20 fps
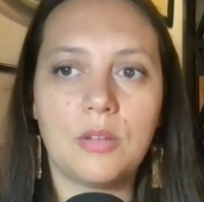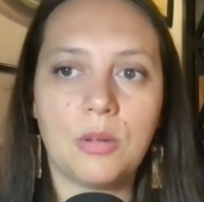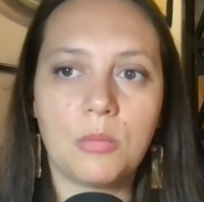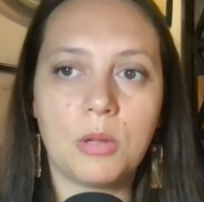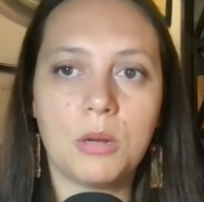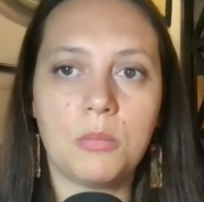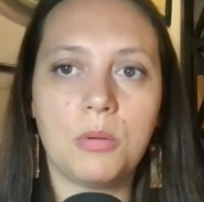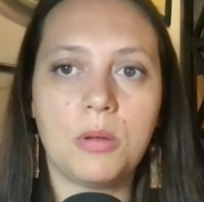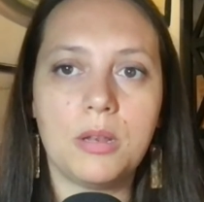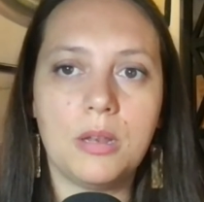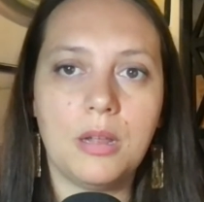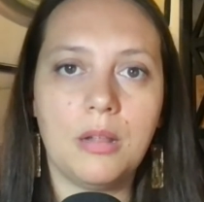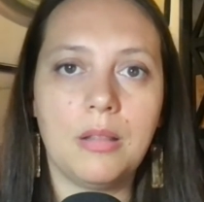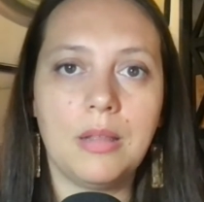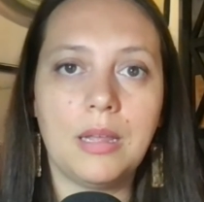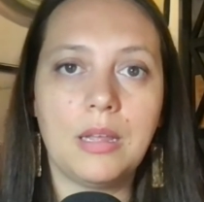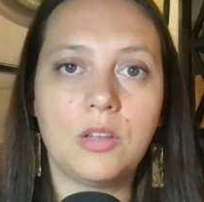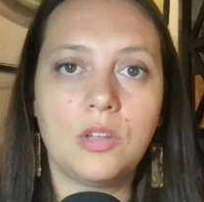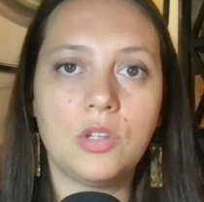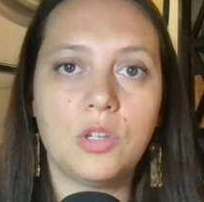So I'm going to put a
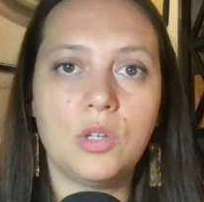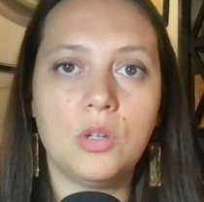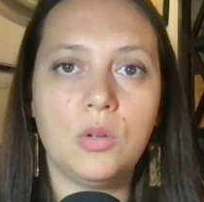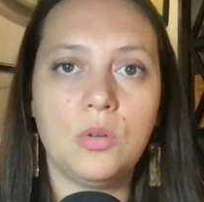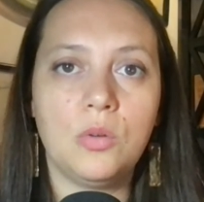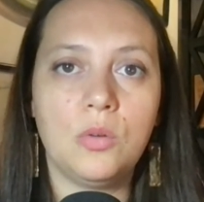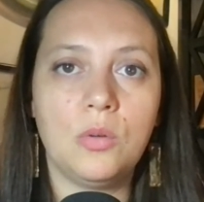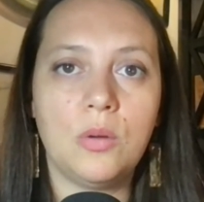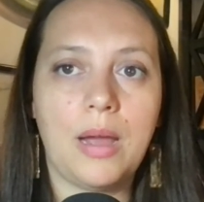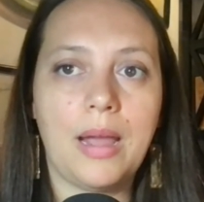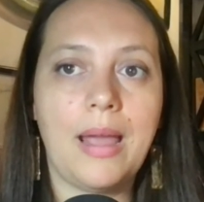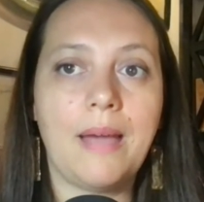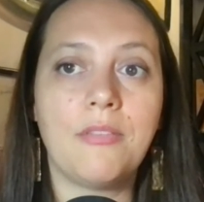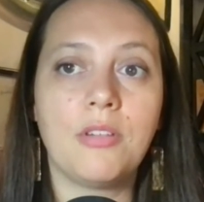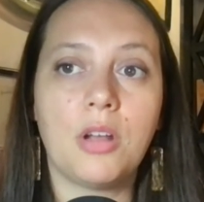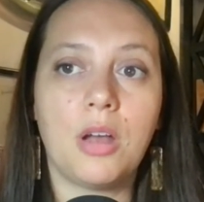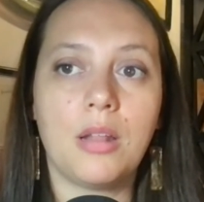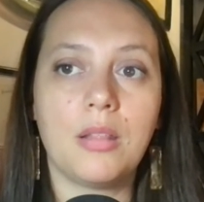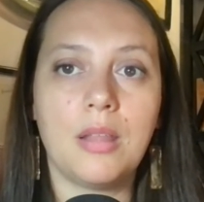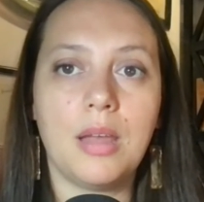link to, I have
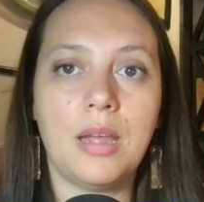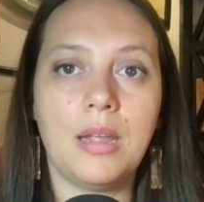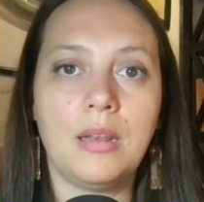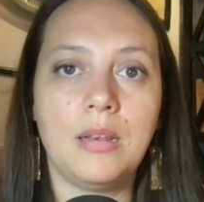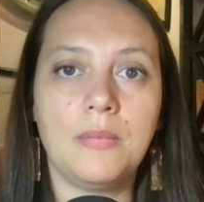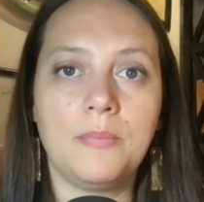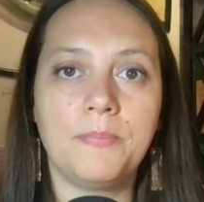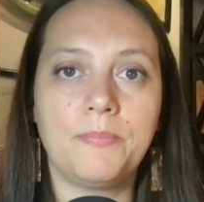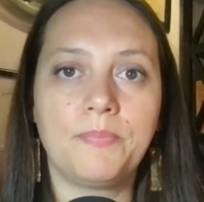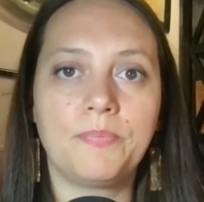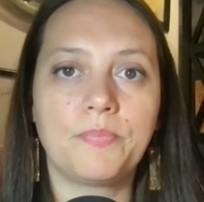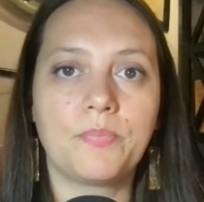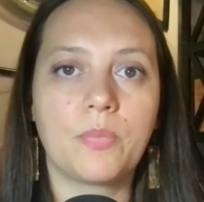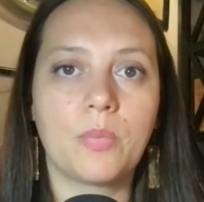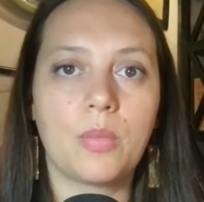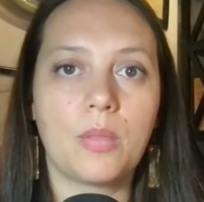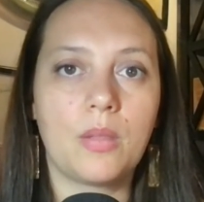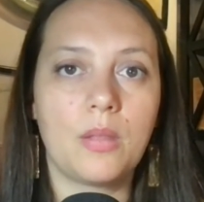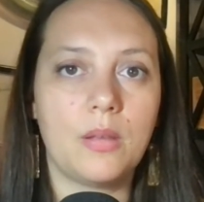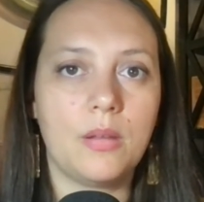an online
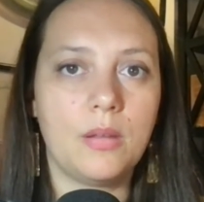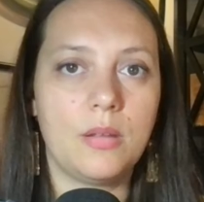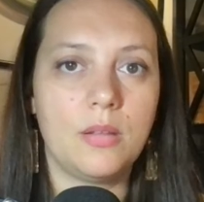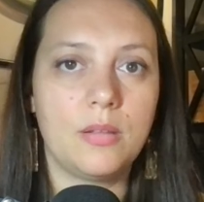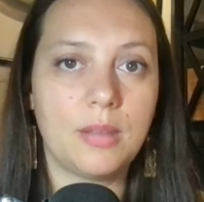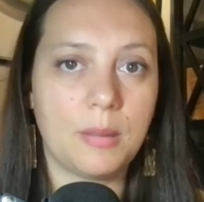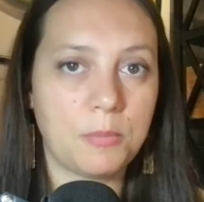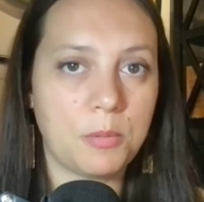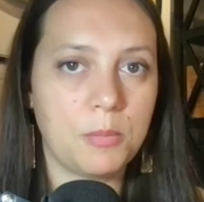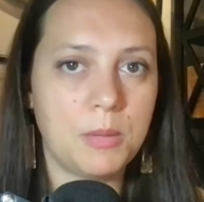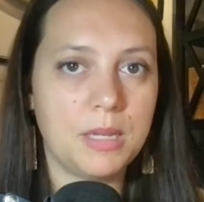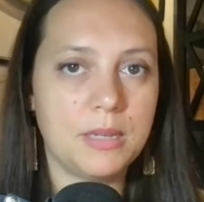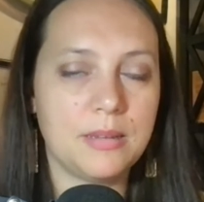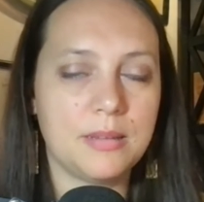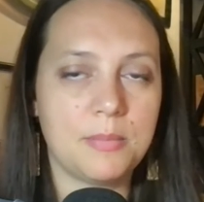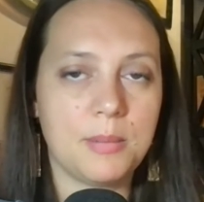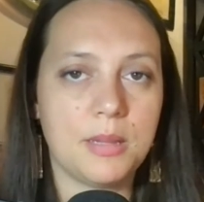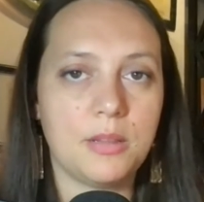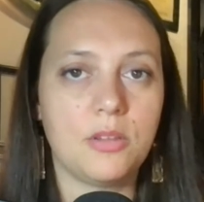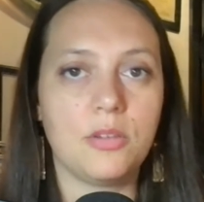supplement
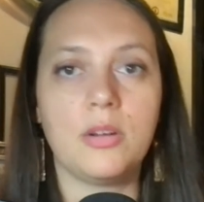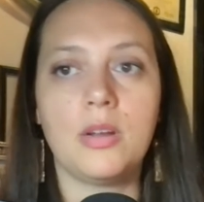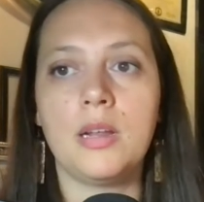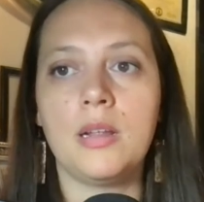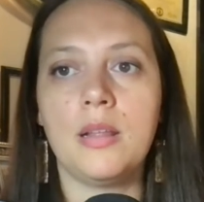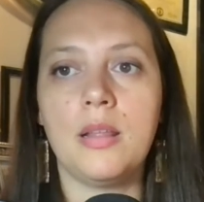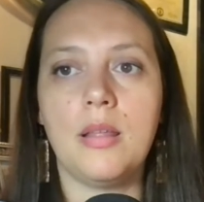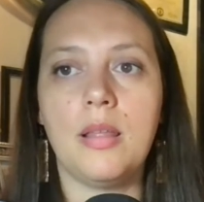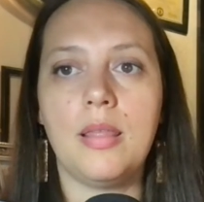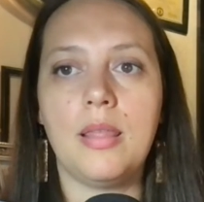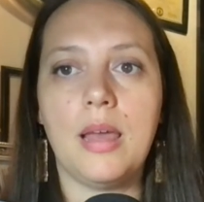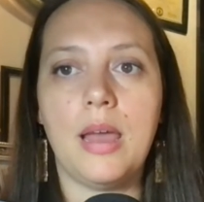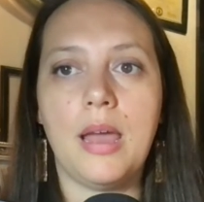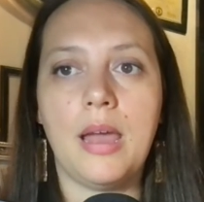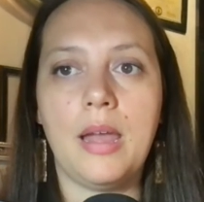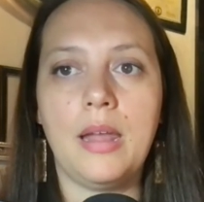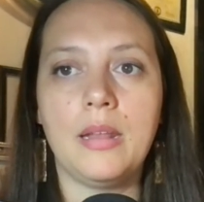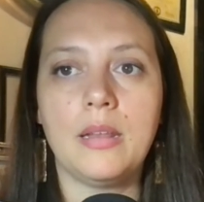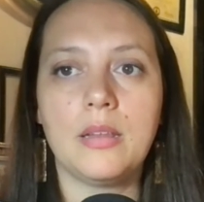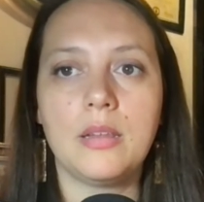dispensary
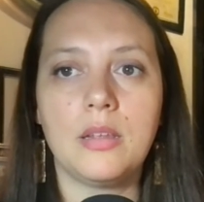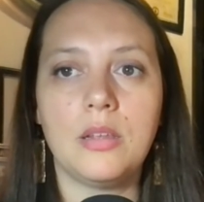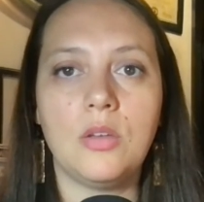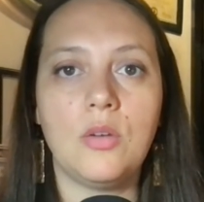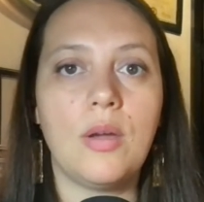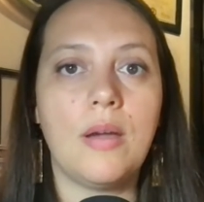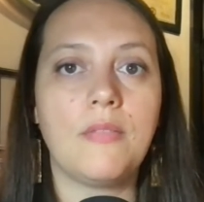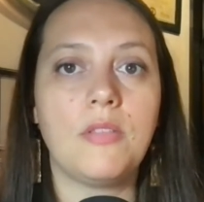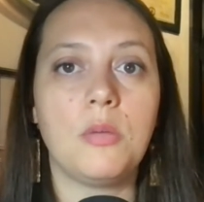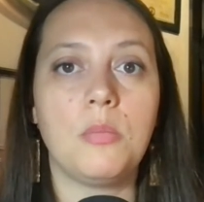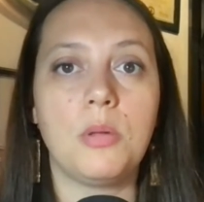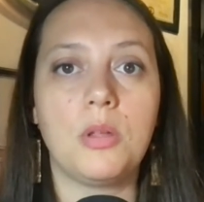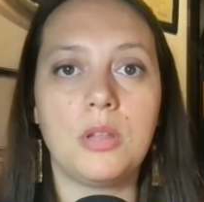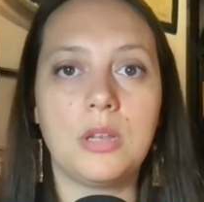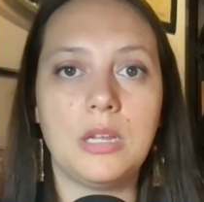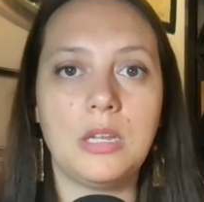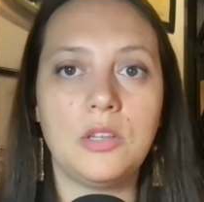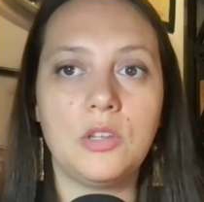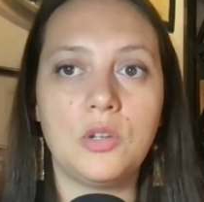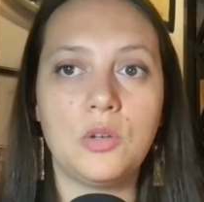that you have the
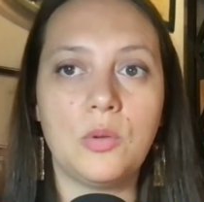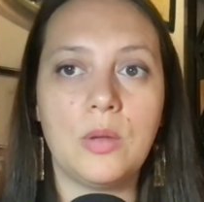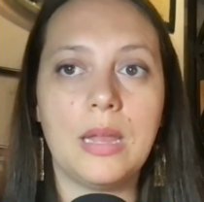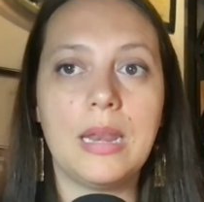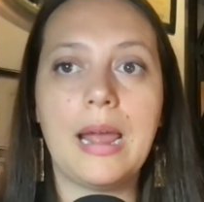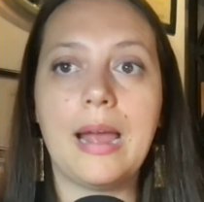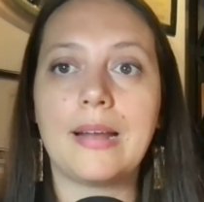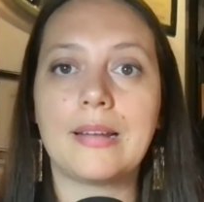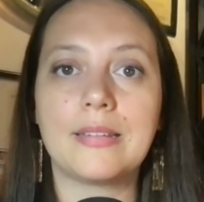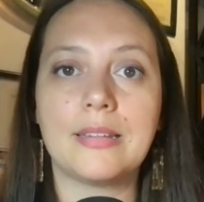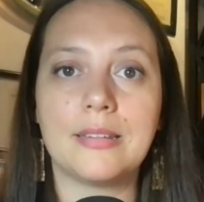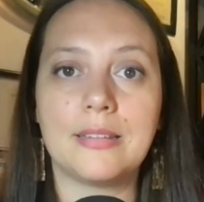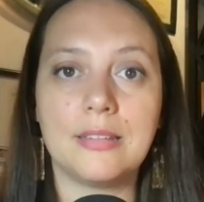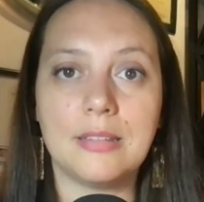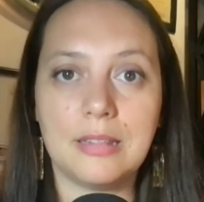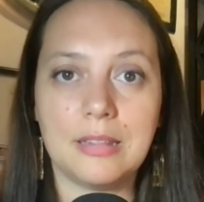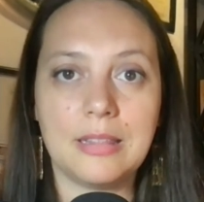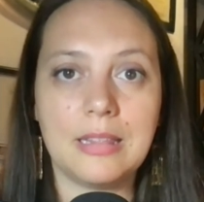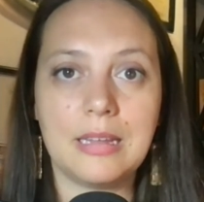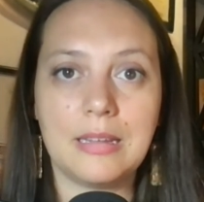ability to get access
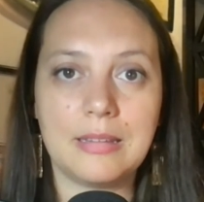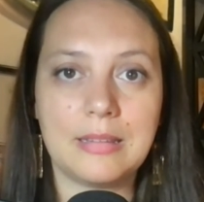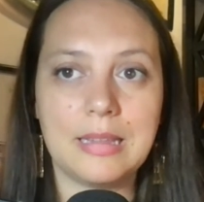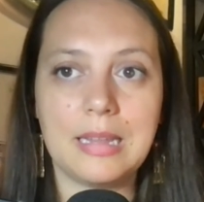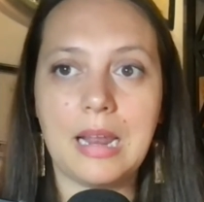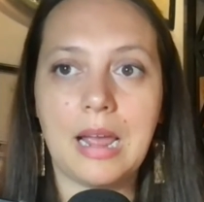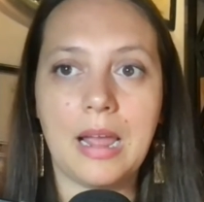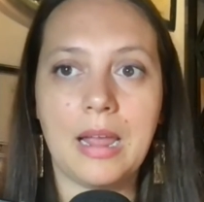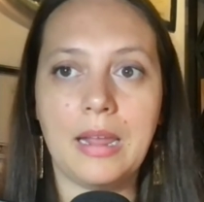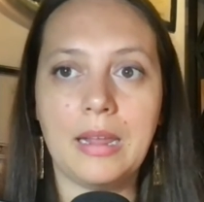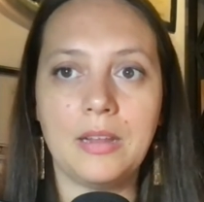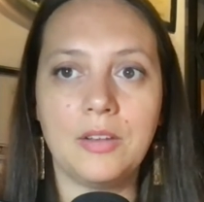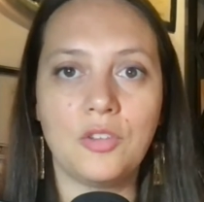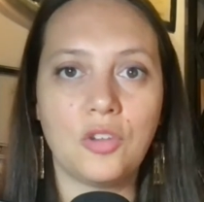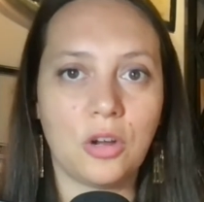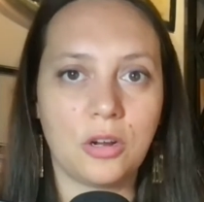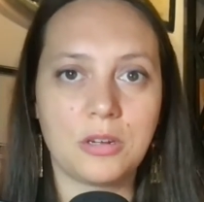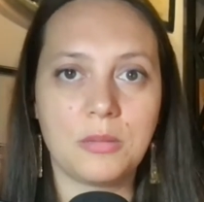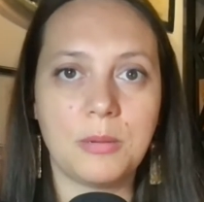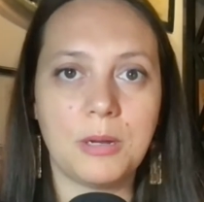to the things that I
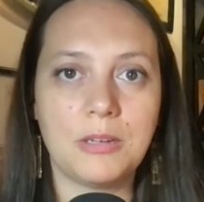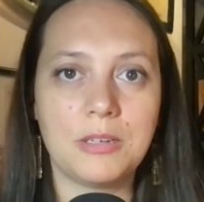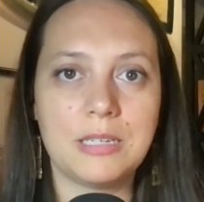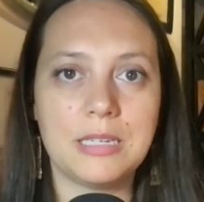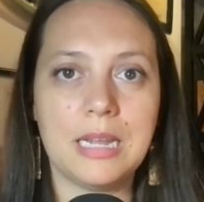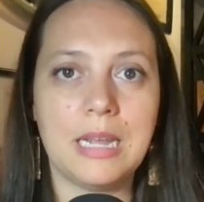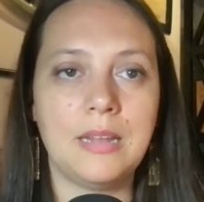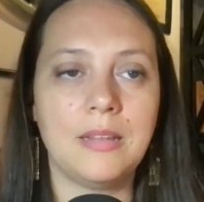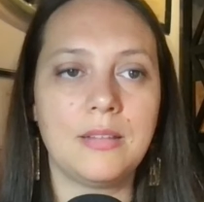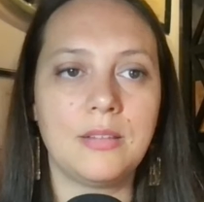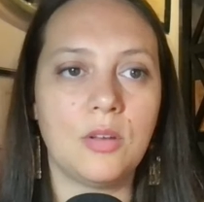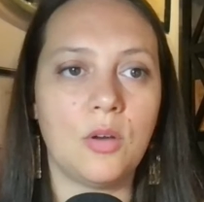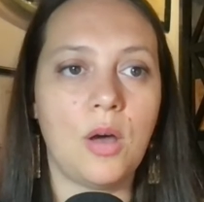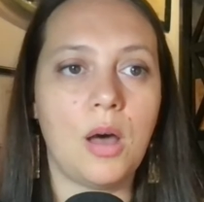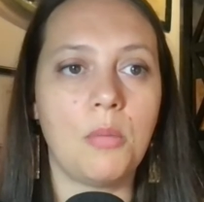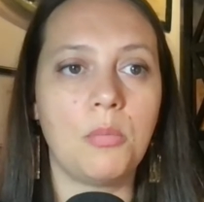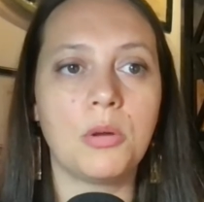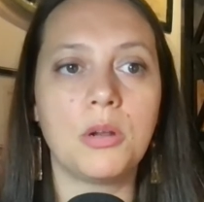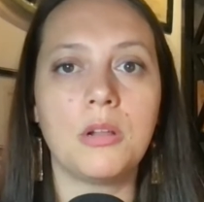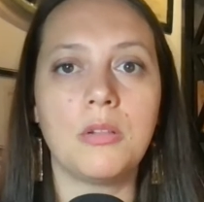talked about today. So
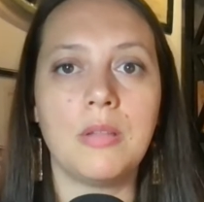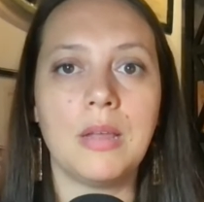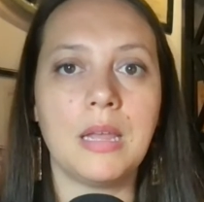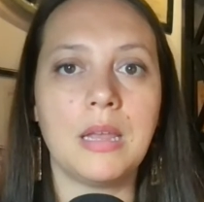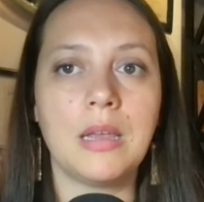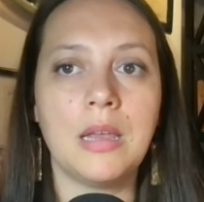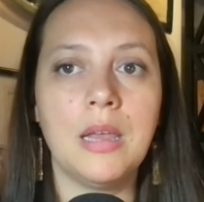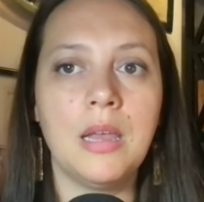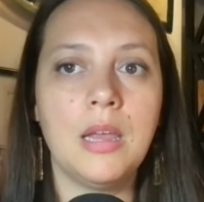I'll put a link.